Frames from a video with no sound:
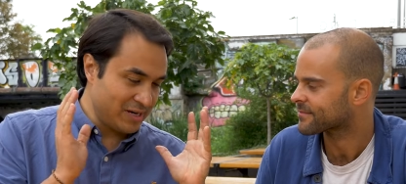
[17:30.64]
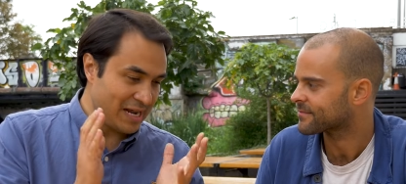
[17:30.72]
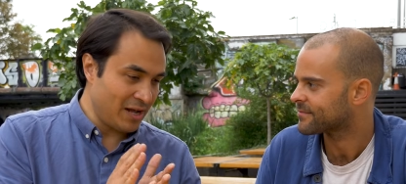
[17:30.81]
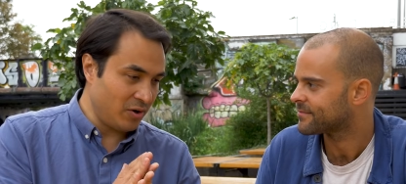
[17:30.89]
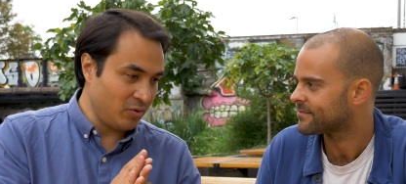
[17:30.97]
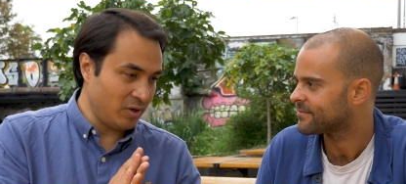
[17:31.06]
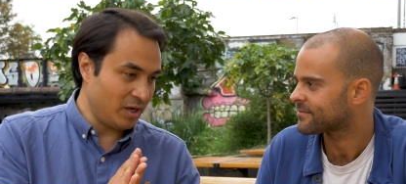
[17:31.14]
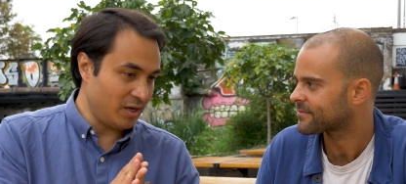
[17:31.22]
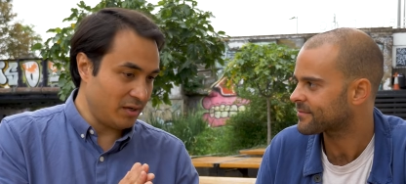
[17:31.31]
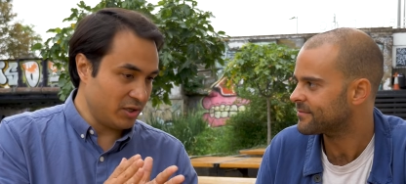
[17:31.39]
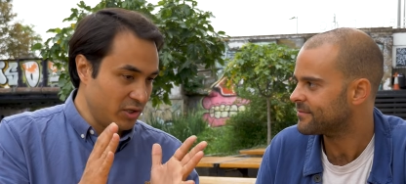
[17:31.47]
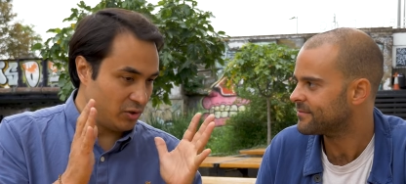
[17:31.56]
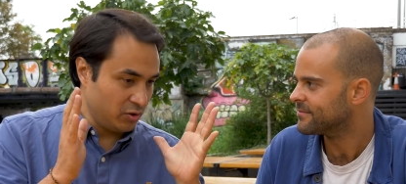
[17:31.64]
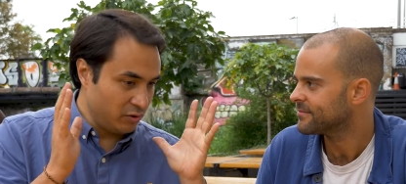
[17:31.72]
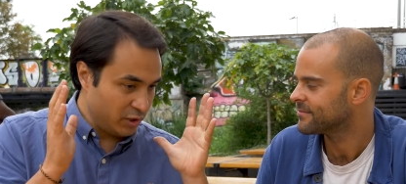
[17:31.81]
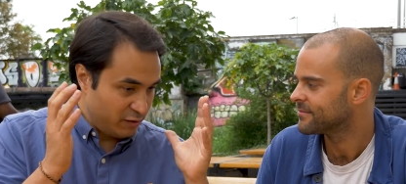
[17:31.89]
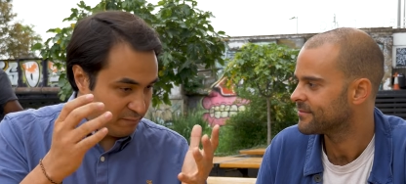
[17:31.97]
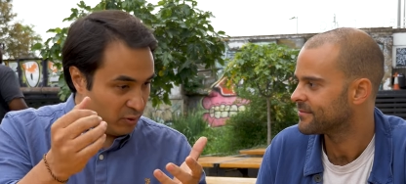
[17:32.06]
Speaker 1: now uh, you
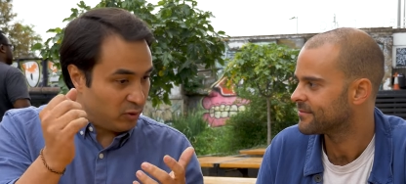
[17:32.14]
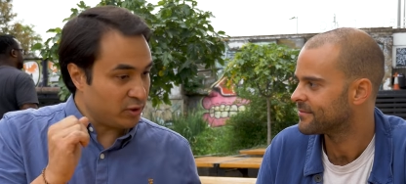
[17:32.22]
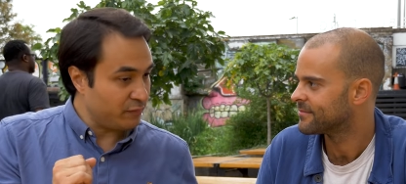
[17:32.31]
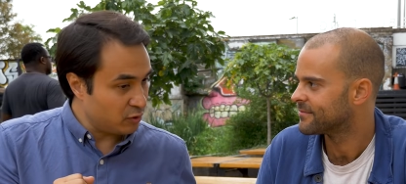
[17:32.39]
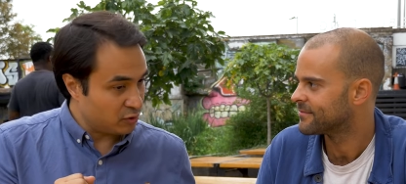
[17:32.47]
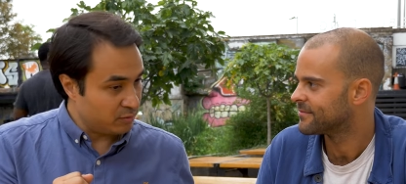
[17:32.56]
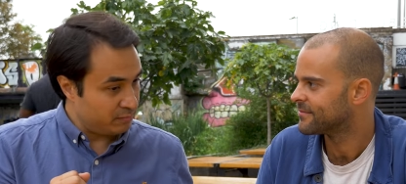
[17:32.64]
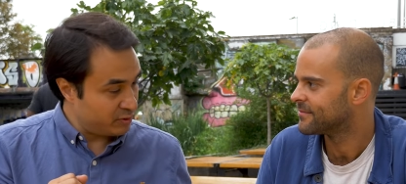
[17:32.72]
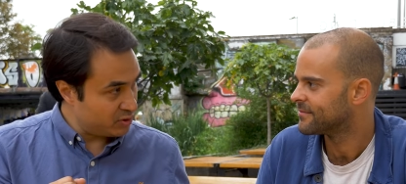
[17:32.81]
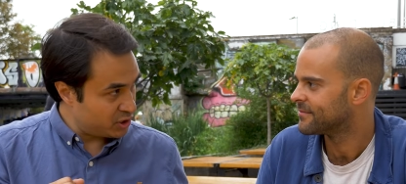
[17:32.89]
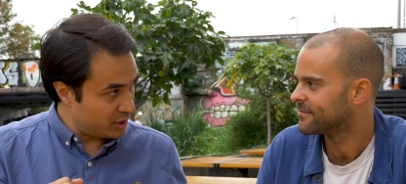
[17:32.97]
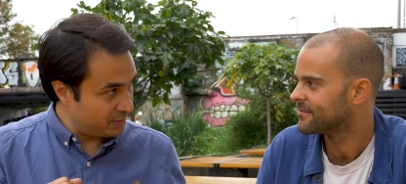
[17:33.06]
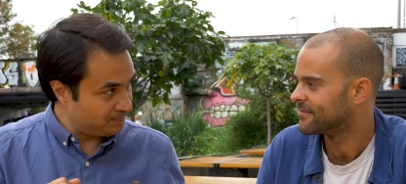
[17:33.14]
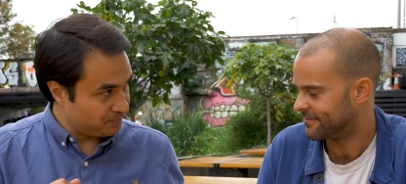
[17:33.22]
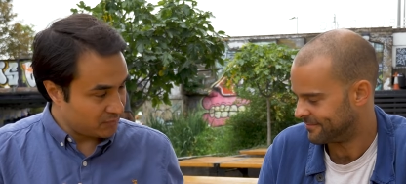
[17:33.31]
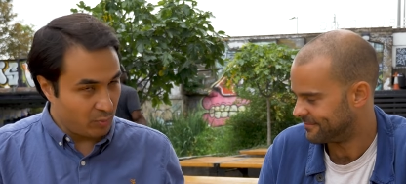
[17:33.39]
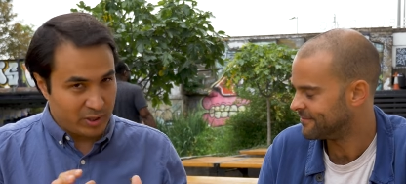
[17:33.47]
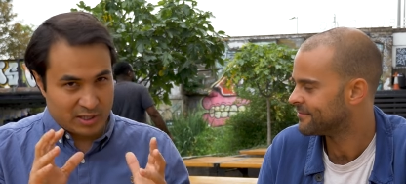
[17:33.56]
have pulled off your kombucha.
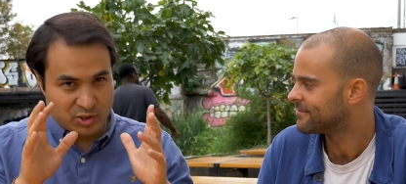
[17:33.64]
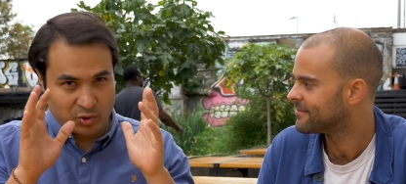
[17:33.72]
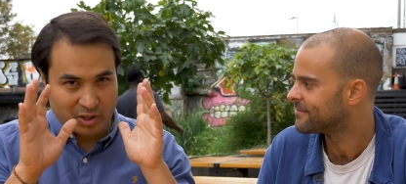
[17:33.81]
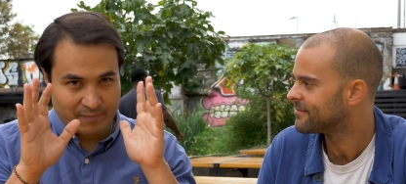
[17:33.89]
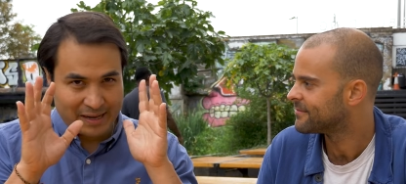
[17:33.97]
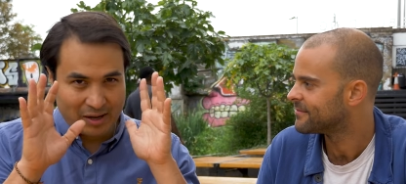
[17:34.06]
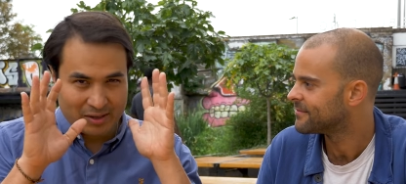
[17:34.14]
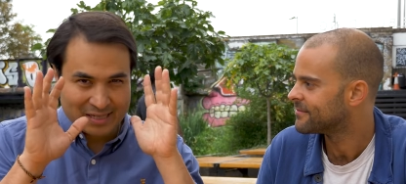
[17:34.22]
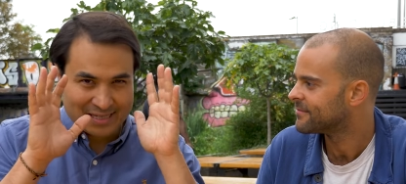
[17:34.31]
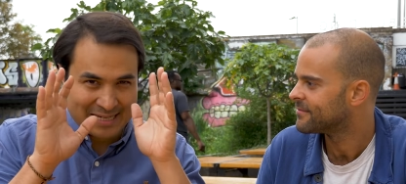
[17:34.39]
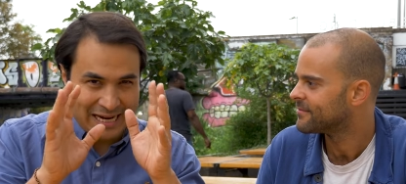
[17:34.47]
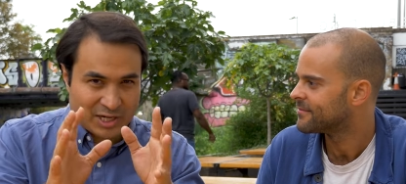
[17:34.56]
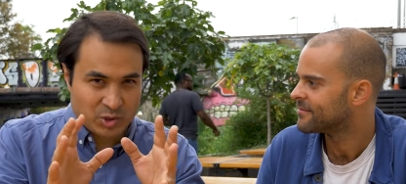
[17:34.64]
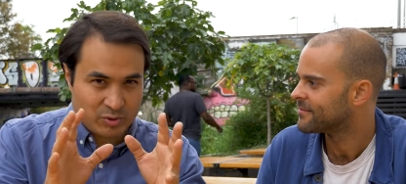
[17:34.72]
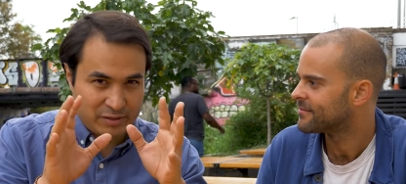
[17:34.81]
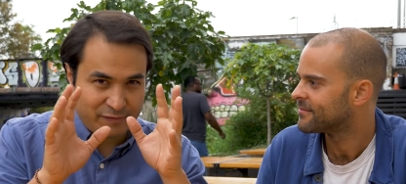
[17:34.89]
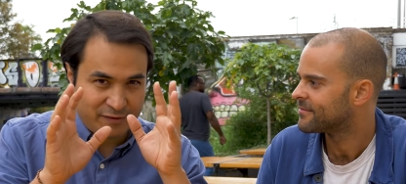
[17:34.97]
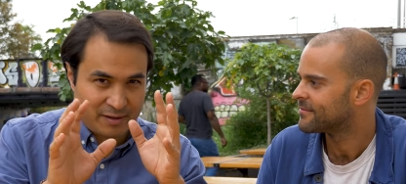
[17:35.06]
We're going to talk about
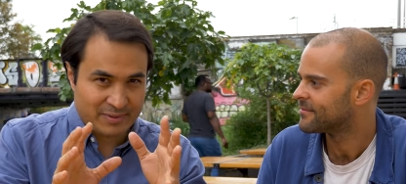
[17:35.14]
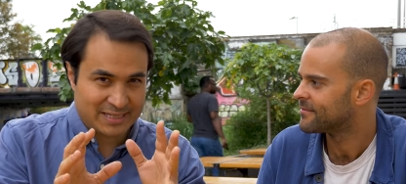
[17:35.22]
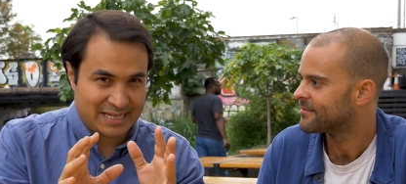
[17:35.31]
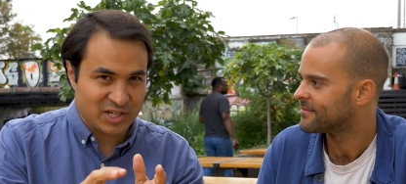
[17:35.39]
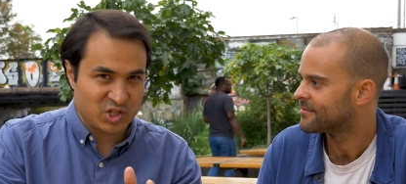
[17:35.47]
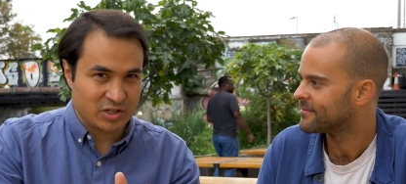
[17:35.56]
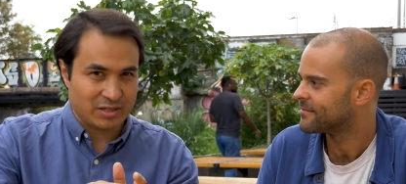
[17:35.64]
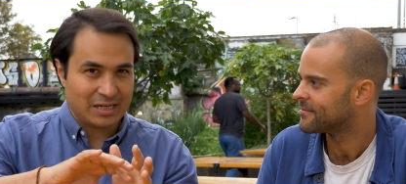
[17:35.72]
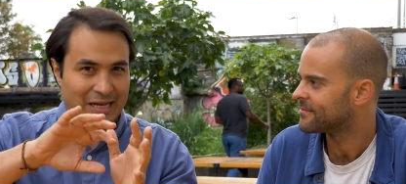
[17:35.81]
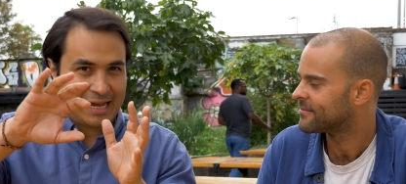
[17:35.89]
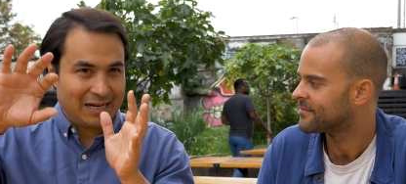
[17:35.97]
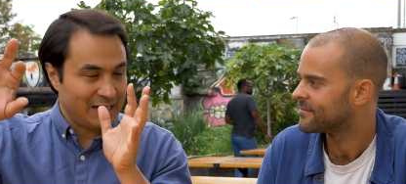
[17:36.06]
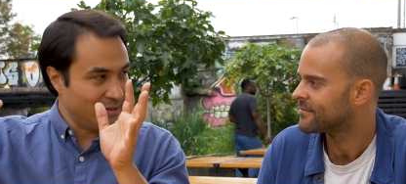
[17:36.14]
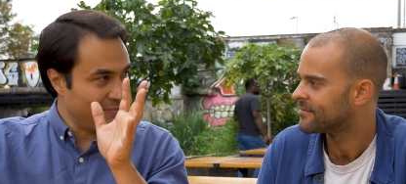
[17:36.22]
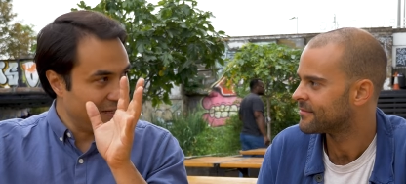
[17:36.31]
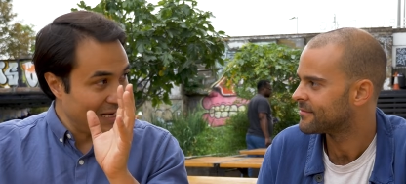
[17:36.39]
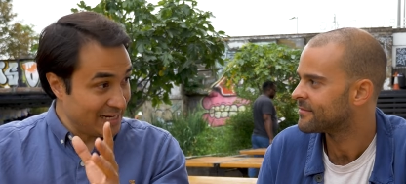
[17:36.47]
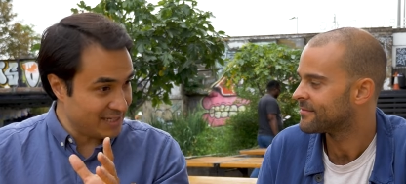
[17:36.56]
secondary fermentation a little
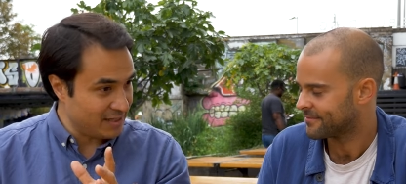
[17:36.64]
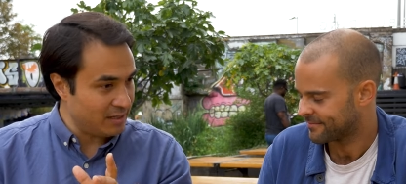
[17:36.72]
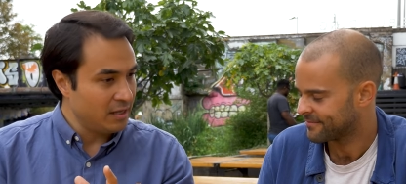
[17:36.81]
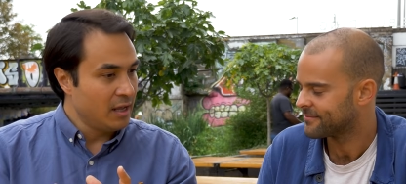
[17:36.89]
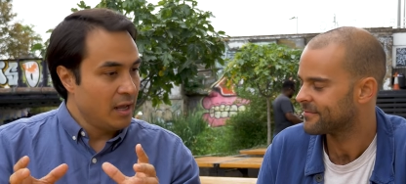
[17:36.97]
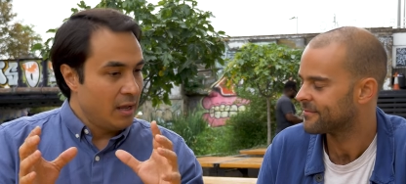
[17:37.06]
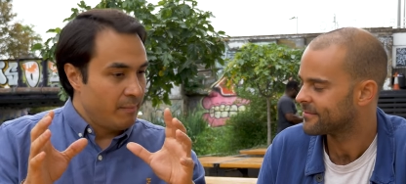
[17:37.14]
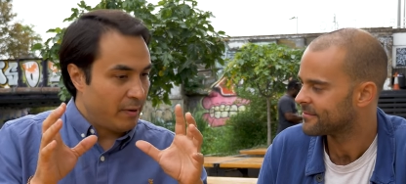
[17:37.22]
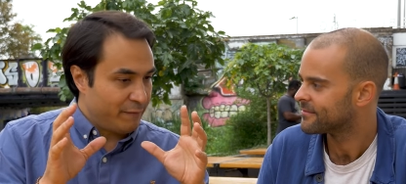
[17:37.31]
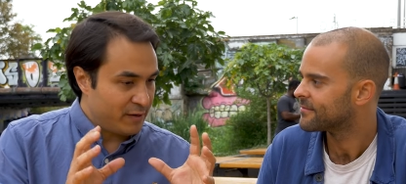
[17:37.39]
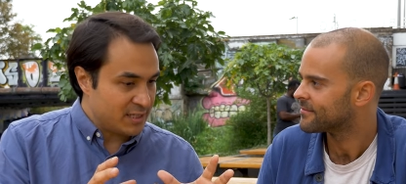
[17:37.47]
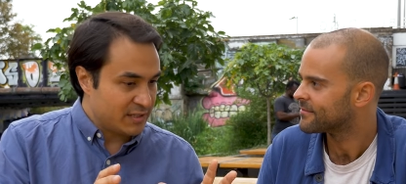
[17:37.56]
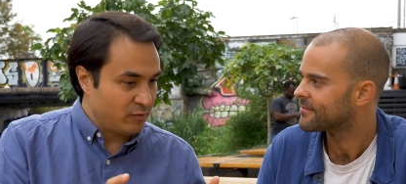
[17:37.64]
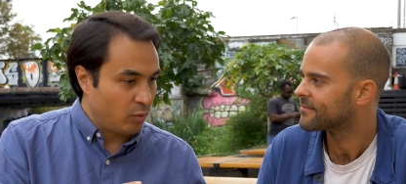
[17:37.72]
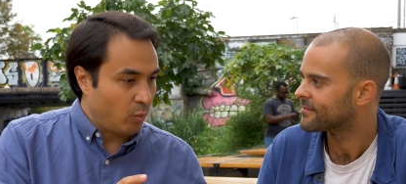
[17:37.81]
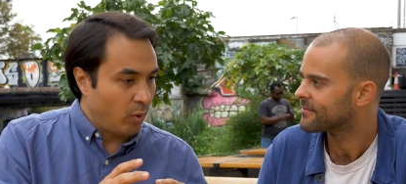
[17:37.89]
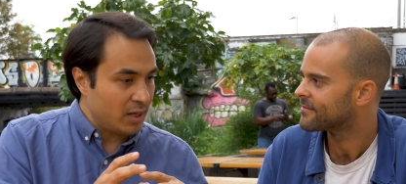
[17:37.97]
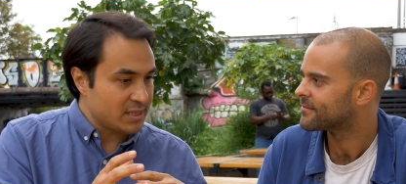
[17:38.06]
bit later. But first of all,
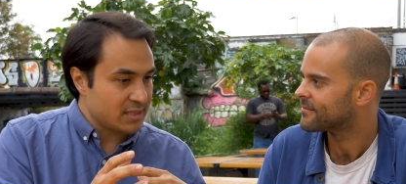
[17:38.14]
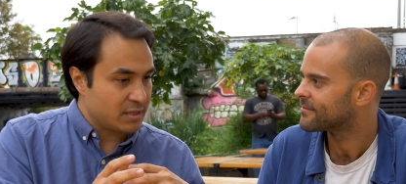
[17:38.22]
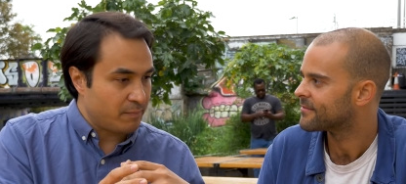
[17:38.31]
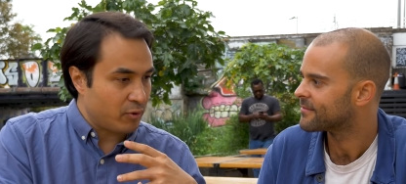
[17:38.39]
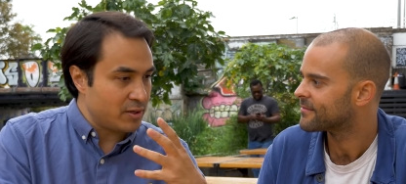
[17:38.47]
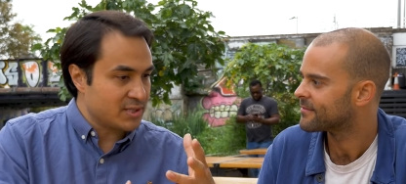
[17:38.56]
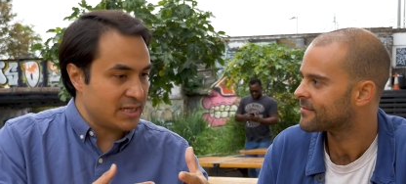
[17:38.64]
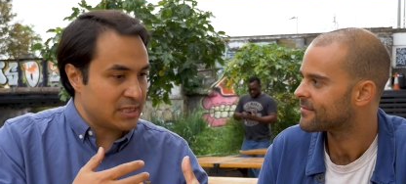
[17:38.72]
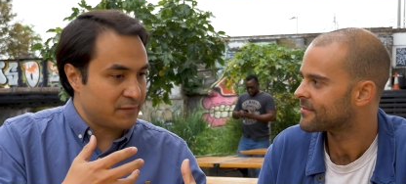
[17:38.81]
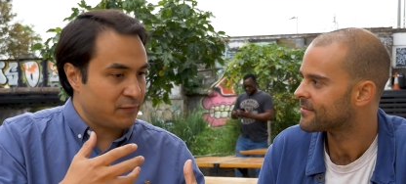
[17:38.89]
what's the process